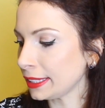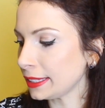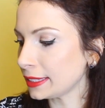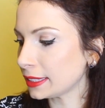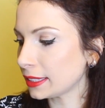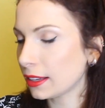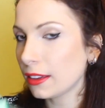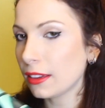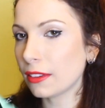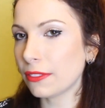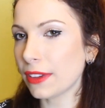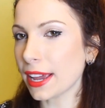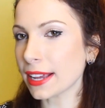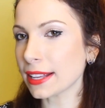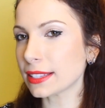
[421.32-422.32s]
these
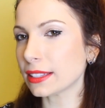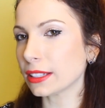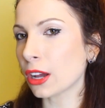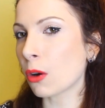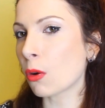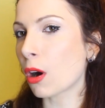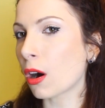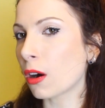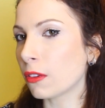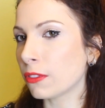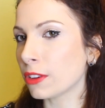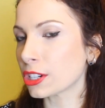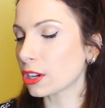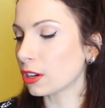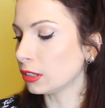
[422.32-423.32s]
things go
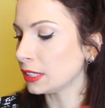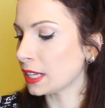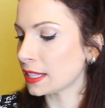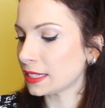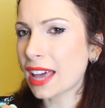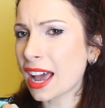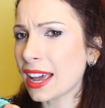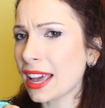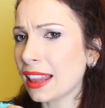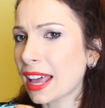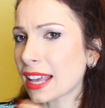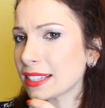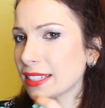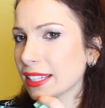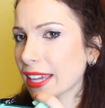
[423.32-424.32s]
over shoulders are
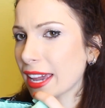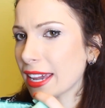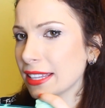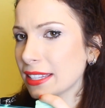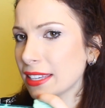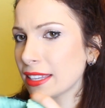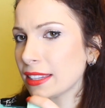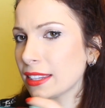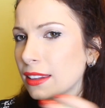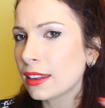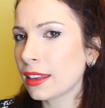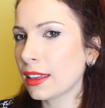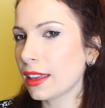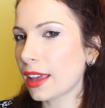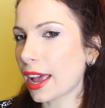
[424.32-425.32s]
elasticated
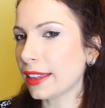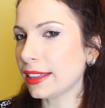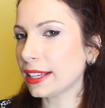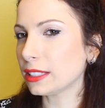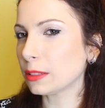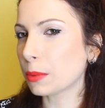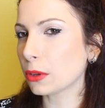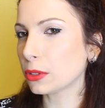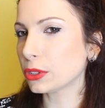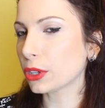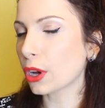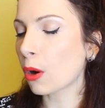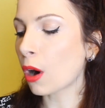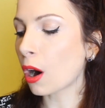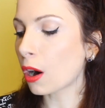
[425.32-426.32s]
and they're supposed to
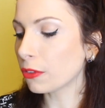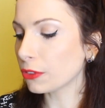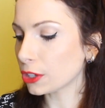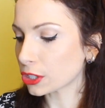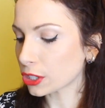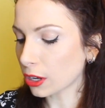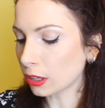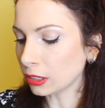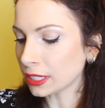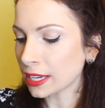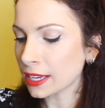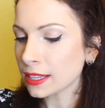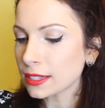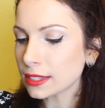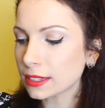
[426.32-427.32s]
go off your
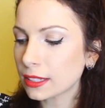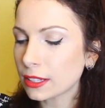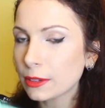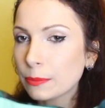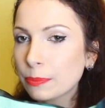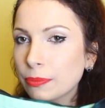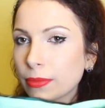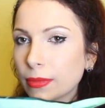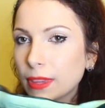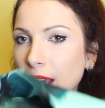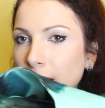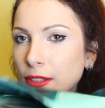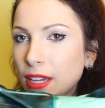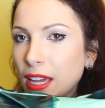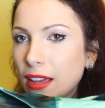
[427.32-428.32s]
shoulders
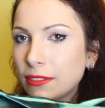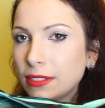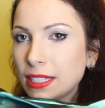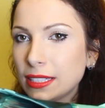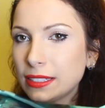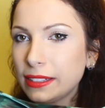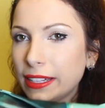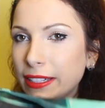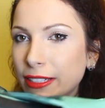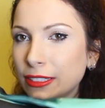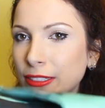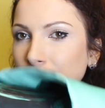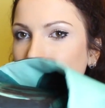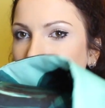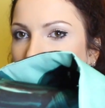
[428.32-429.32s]
then you have this
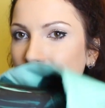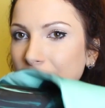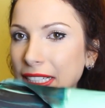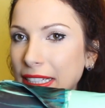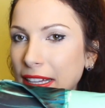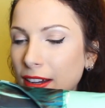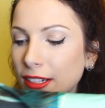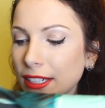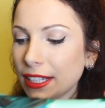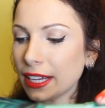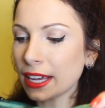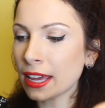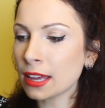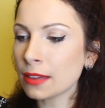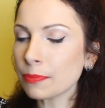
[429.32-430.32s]
little detail
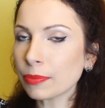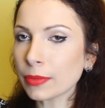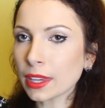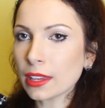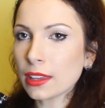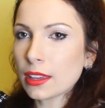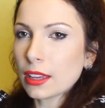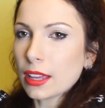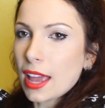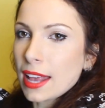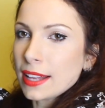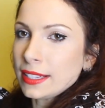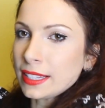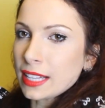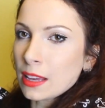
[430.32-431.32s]
here
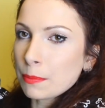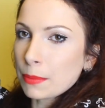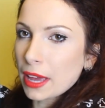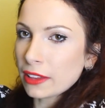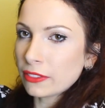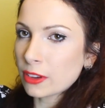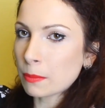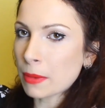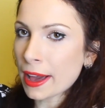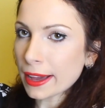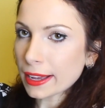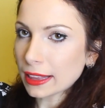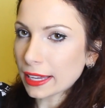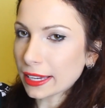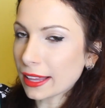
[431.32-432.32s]
a zip at the
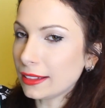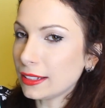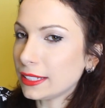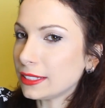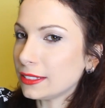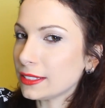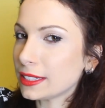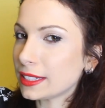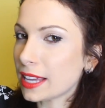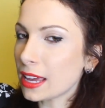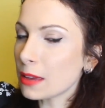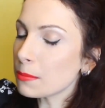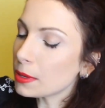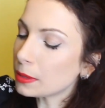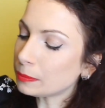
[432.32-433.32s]
back, like a little
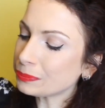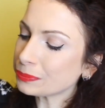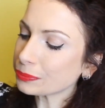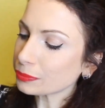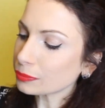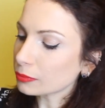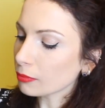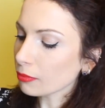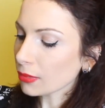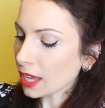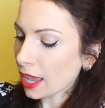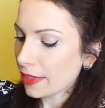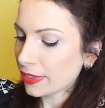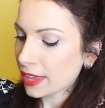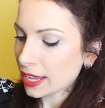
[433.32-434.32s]
zip.
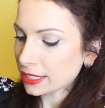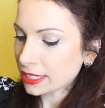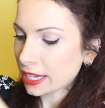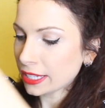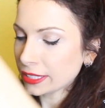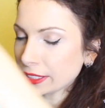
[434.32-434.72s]
And then yeah,